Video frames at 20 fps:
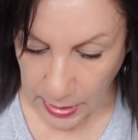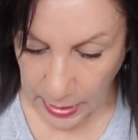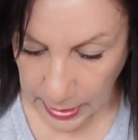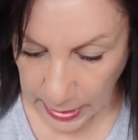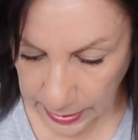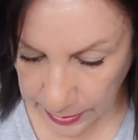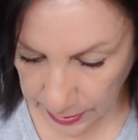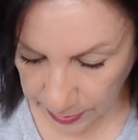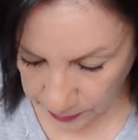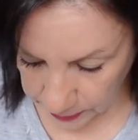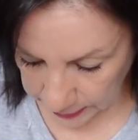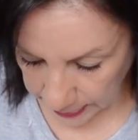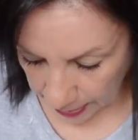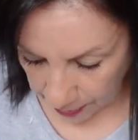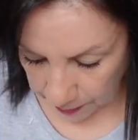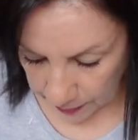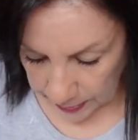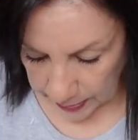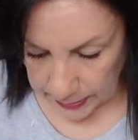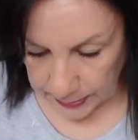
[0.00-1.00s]
And there's
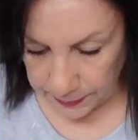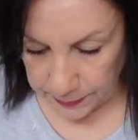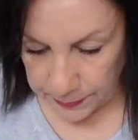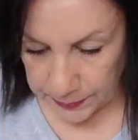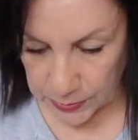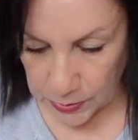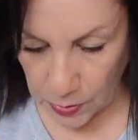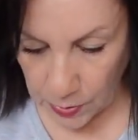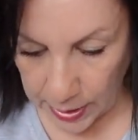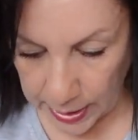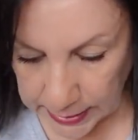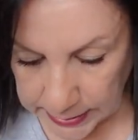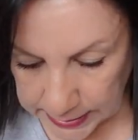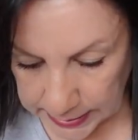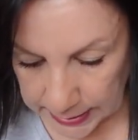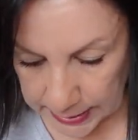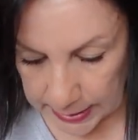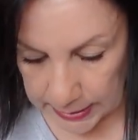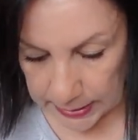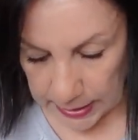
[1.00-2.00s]
that one. So I
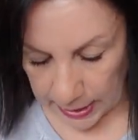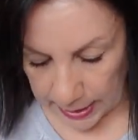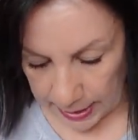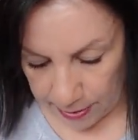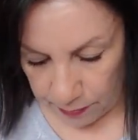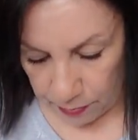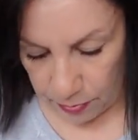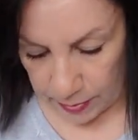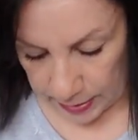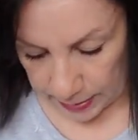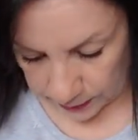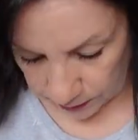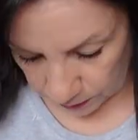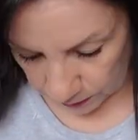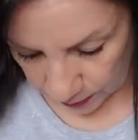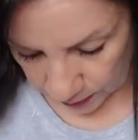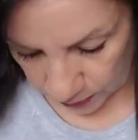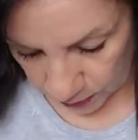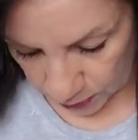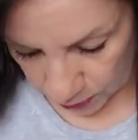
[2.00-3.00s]
have what?
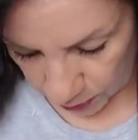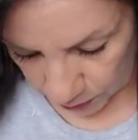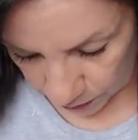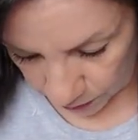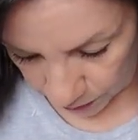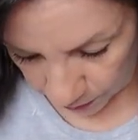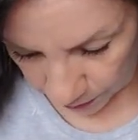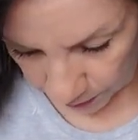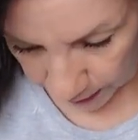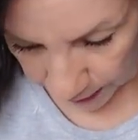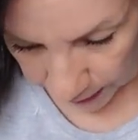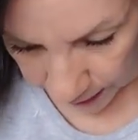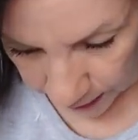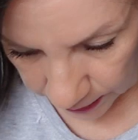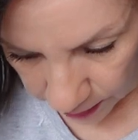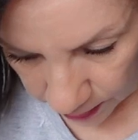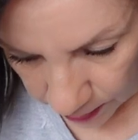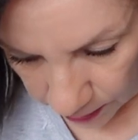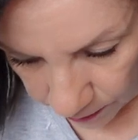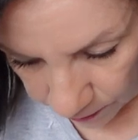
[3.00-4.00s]
1, 2, 3,
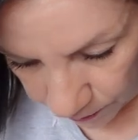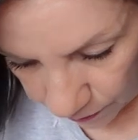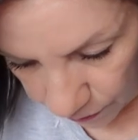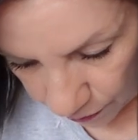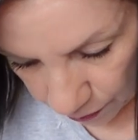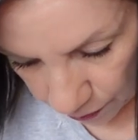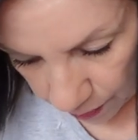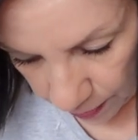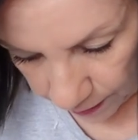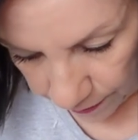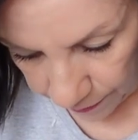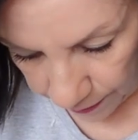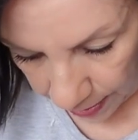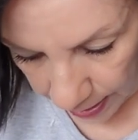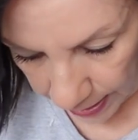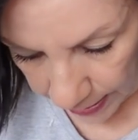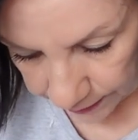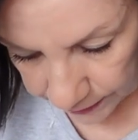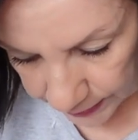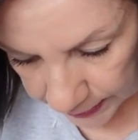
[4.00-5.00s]
4,
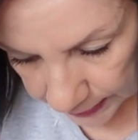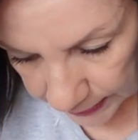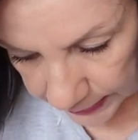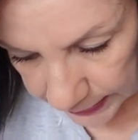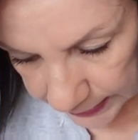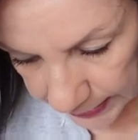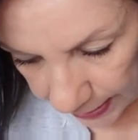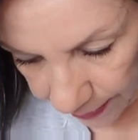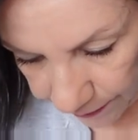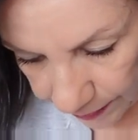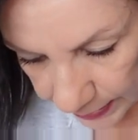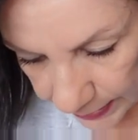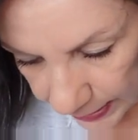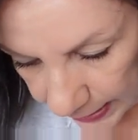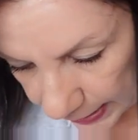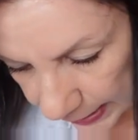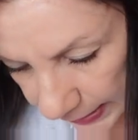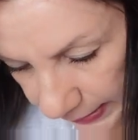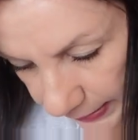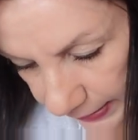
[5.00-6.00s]
5, 6, 7,
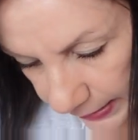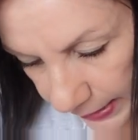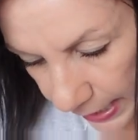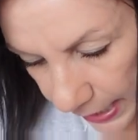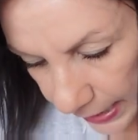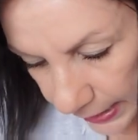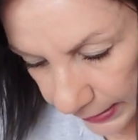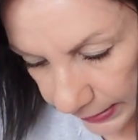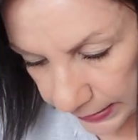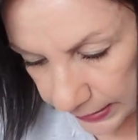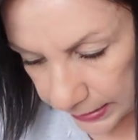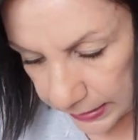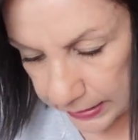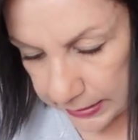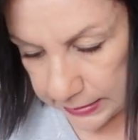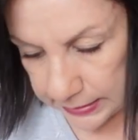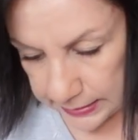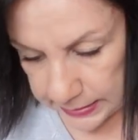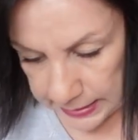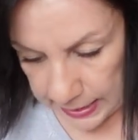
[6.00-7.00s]
8, 9,
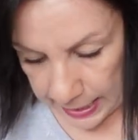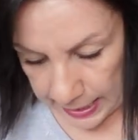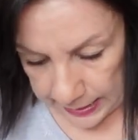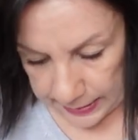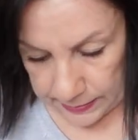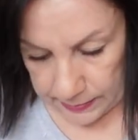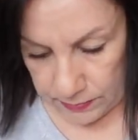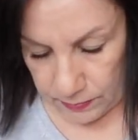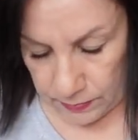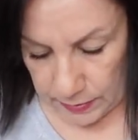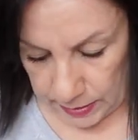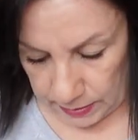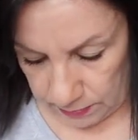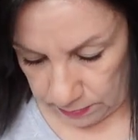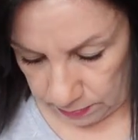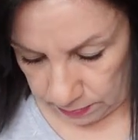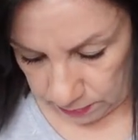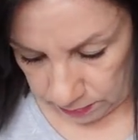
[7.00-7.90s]
10. Wait.